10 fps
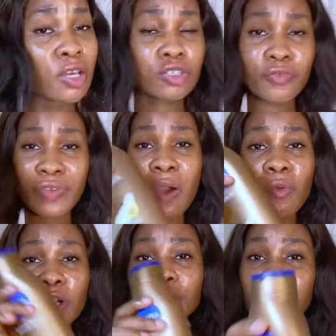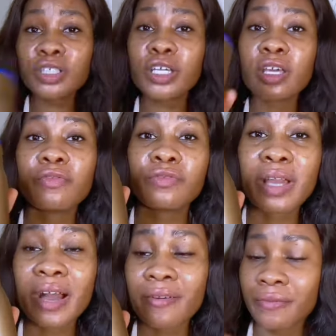So if you are wondering if you
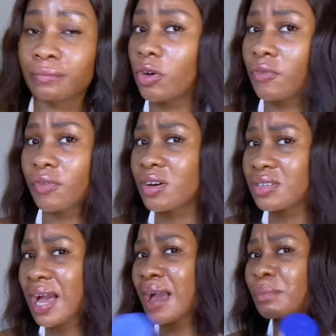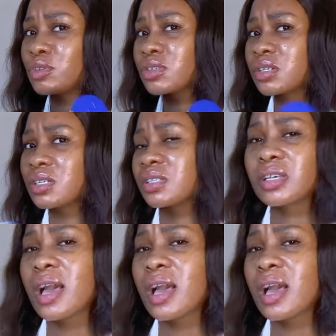have, of course, I'm using it.